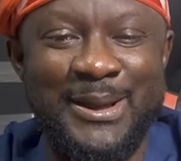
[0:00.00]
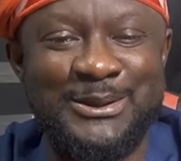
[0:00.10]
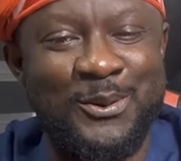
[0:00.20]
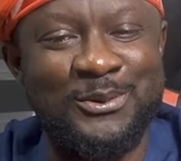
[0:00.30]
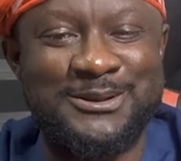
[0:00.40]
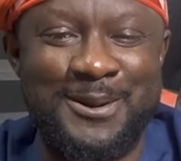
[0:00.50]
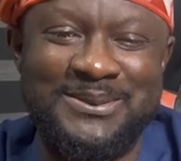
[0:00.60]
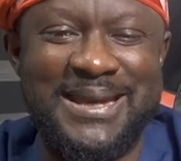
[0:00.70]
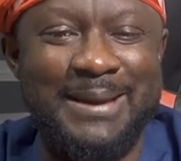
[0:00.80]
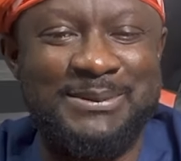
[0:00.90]
So
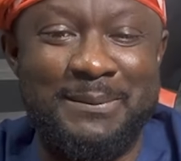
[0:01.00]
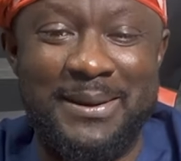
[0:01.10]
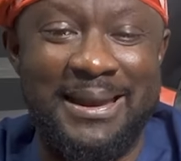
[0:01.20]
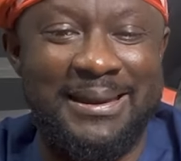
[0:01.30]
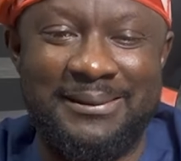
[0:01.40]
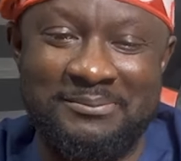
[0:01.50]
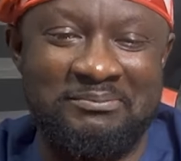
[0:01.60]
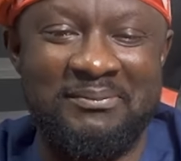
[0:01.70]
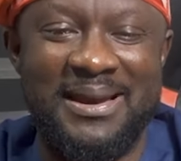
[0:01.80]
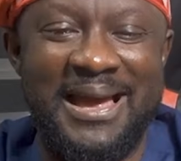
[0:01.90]
sometimes I'm like,
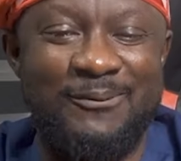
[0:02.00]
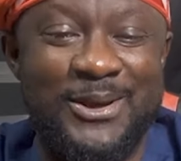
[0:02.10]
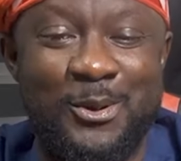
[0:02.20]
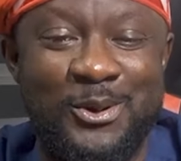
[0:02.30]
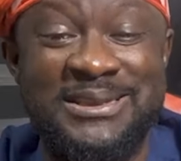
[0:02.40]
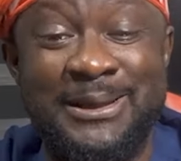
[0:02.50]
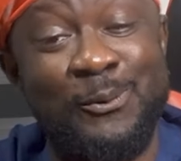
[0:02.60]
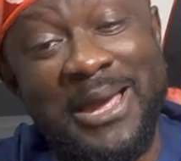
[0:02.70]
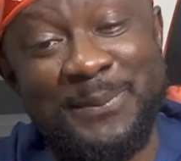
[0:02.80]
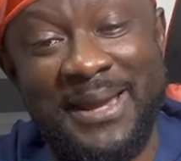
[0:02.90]
hmm, are we not caught in the
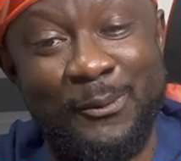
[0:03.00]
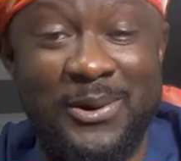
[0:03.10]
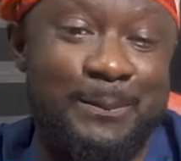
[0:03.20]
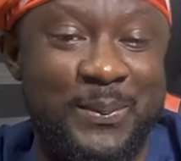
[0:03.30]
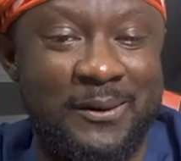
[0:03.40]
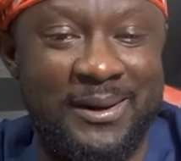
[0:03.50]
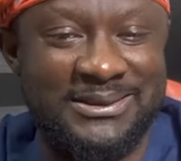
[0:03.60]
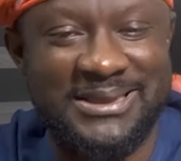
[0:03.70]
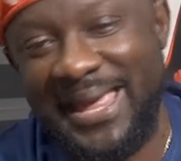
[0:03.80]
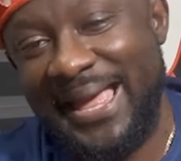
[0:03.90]
web now? We are
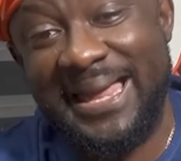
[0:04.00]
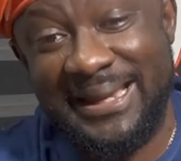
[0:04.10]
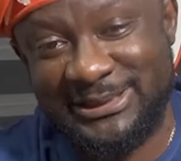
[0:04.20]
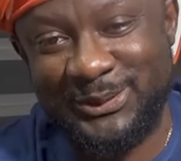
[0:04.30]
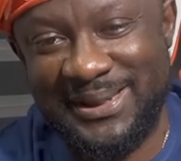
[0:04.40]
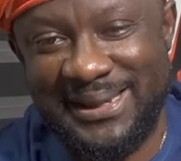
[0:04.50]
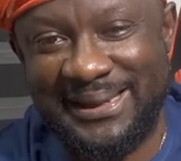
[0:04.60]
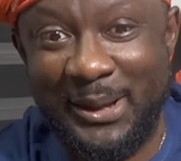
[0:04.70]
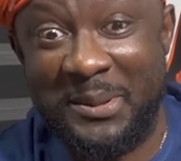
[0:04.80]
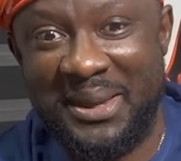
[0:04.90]
parents and our children
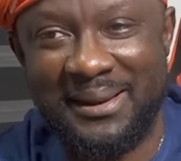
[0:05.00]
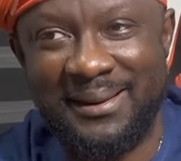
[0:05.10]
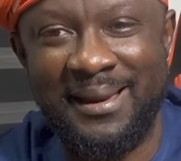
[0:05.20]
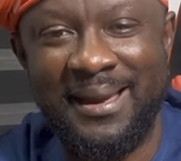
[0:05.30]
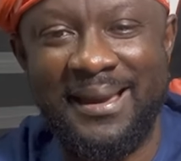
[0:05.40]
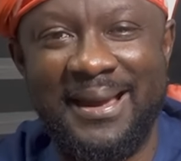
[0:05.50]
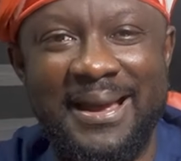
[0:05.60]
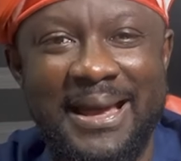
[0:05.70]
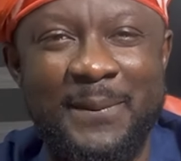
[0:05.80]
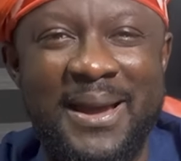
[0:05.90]
are now here.
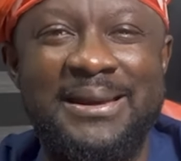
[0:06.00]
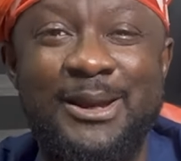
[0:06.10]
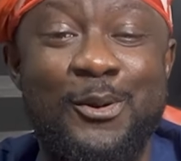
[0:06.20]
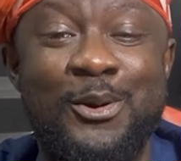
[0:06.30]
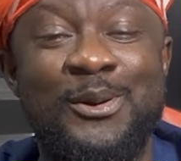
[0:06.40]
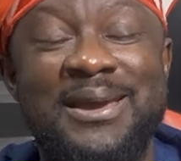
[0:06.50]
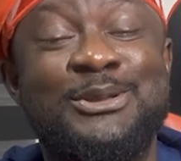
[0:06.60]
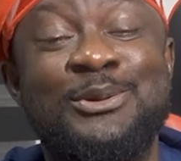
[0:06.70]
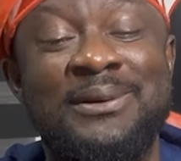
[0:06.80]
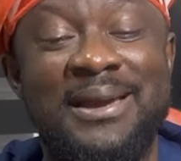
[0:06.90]
Um, are they not going to
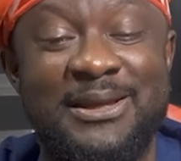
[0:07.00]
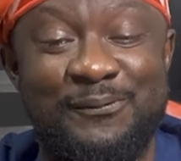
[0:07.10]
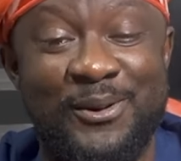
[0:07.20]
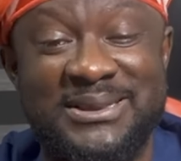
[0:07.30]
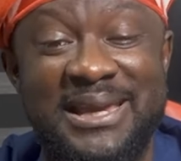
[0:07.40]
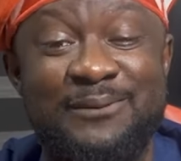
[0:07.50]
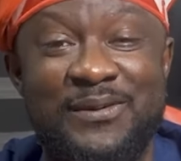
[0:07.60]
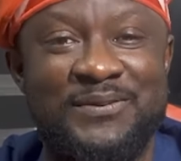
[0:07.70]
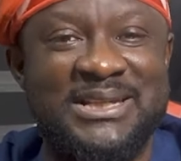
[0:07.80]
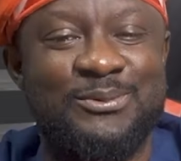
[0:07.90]
get to age 40 and
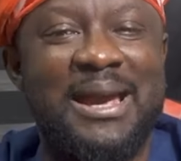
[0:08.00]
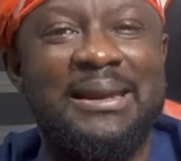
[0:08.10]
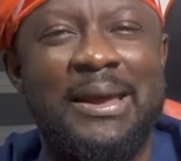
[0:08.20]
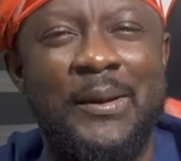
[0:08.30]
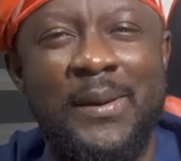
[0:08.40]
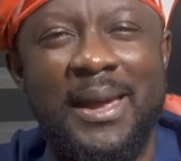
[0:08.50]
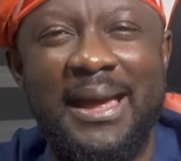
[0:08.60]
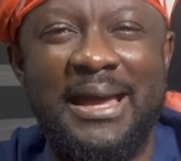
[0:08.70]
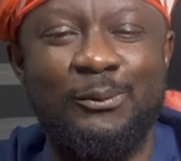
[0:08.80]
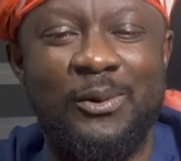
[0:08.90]
50s right now
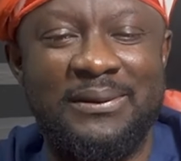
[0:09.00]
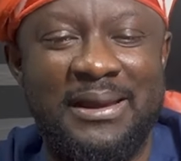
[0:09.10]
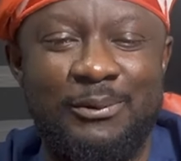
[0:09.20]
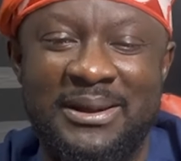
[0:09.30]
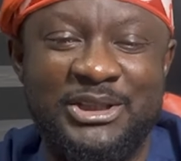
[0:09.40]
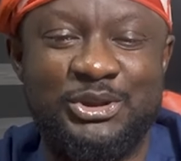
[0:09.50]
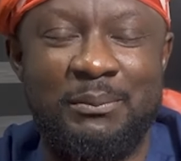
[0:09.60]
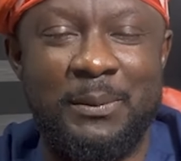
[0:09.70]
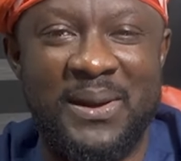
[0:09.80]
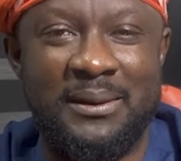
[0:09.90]
and wonder will
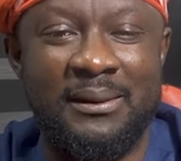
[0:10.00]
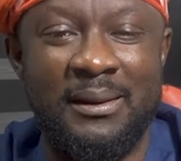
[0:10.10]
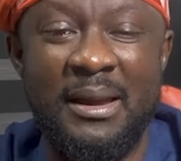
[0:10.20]
Nigeria be better?